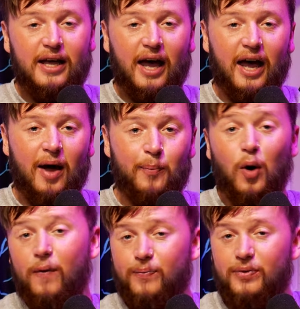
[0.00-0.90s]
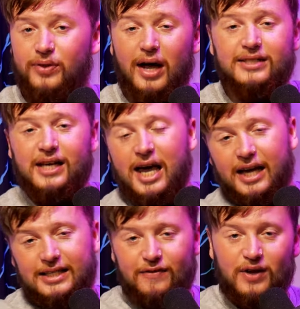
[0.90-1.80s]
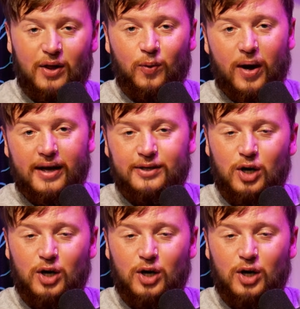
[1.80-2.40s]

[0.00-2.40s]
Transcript: But that's the negatives out of the way.